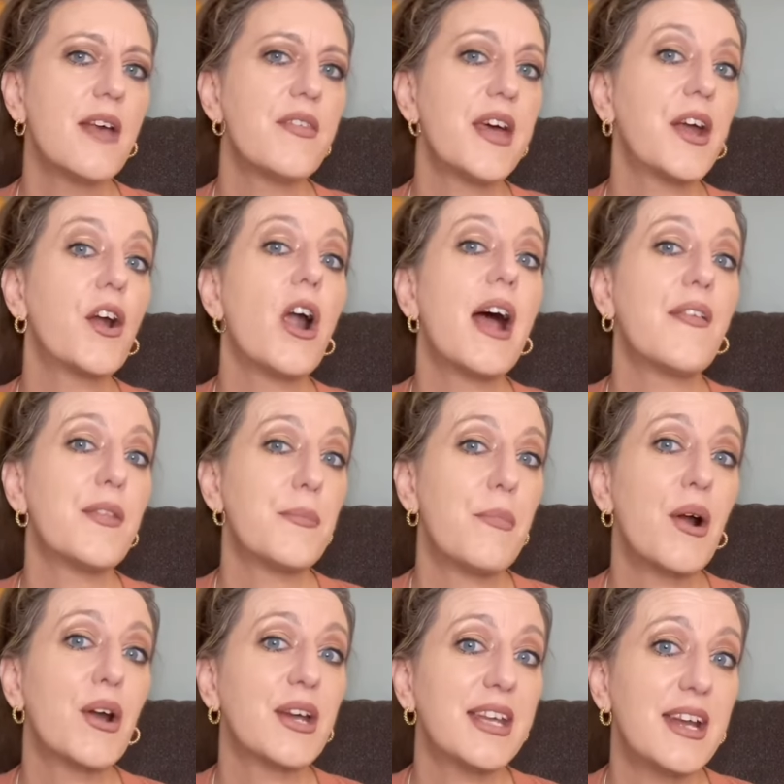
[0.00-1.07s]
that are on the
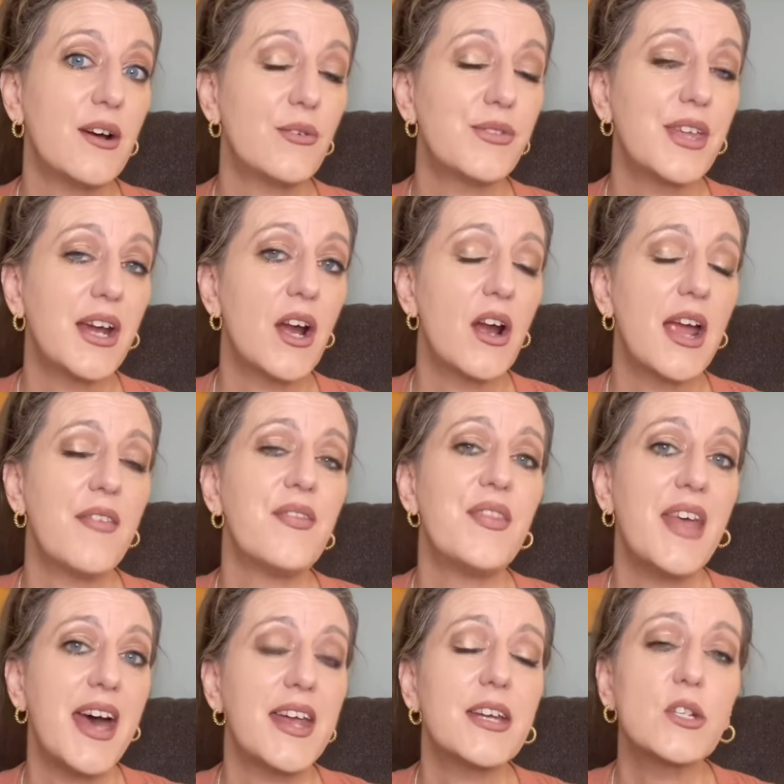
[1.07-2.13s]
market out there, and
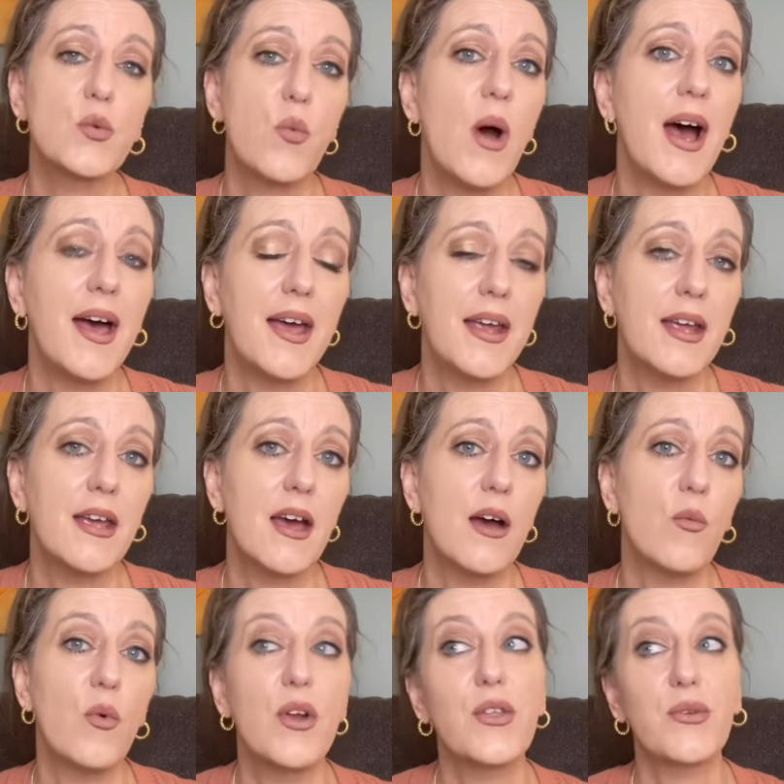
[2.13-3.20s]
that is why,
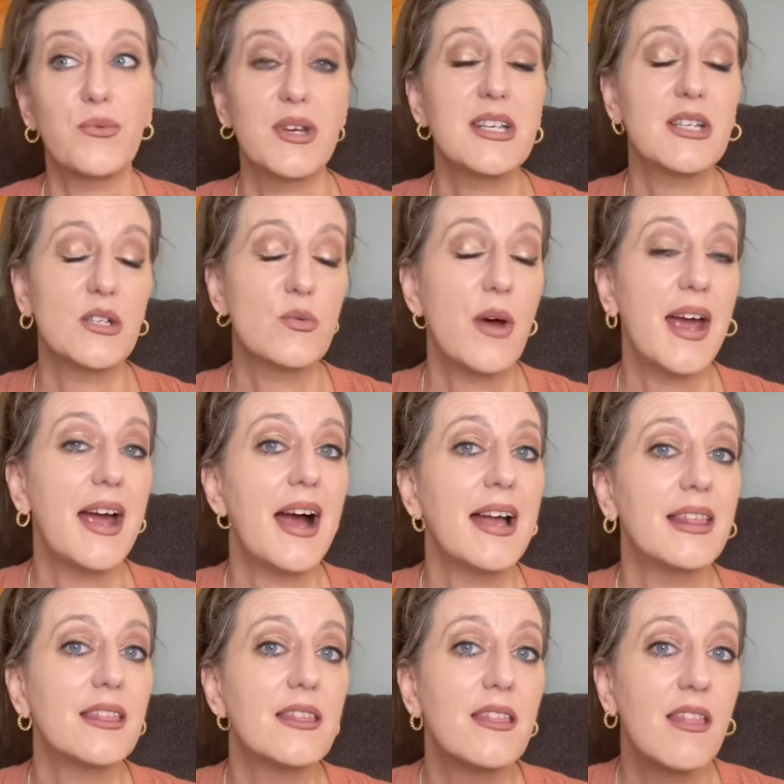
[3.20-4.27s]
one of the reasons why I
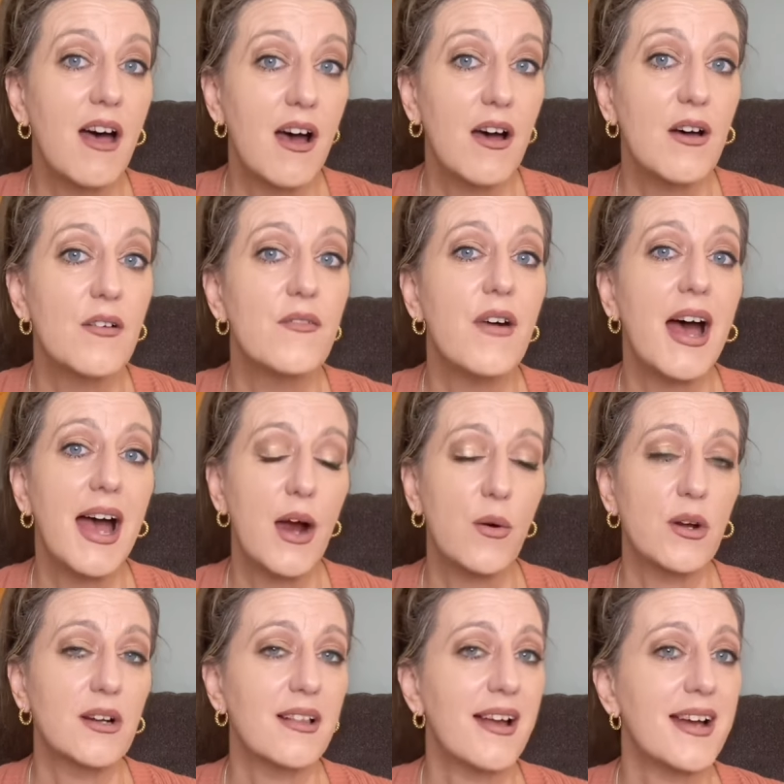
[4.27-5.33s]
love
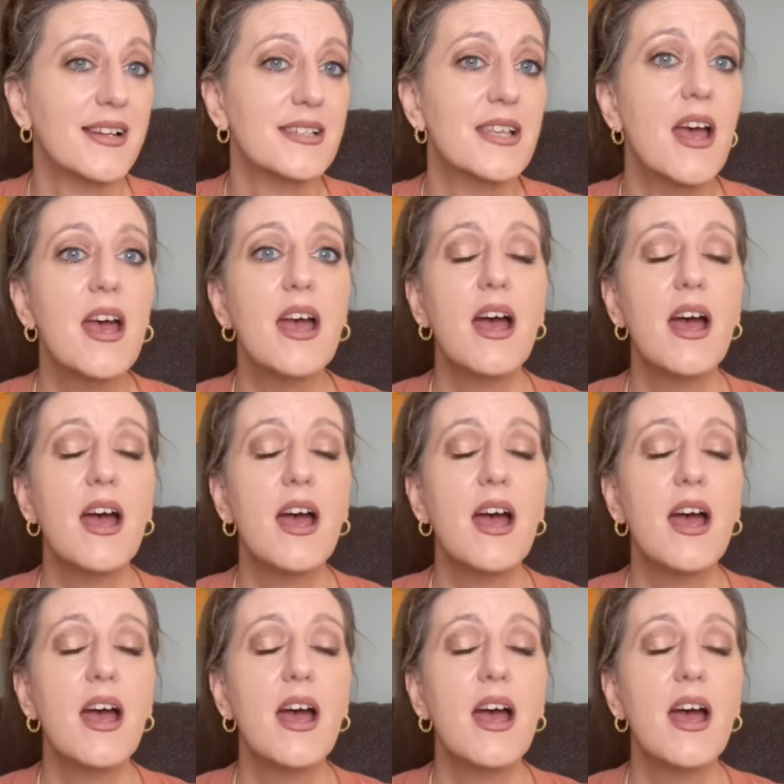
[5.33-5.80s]
Hourglass.